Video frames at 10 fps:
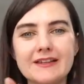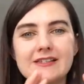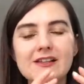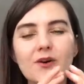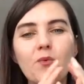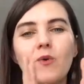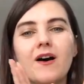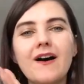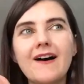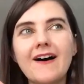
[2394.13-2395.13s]
that's like,
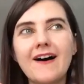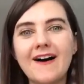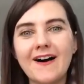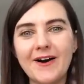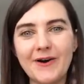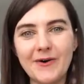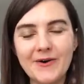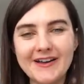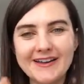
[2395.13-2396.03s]
wow,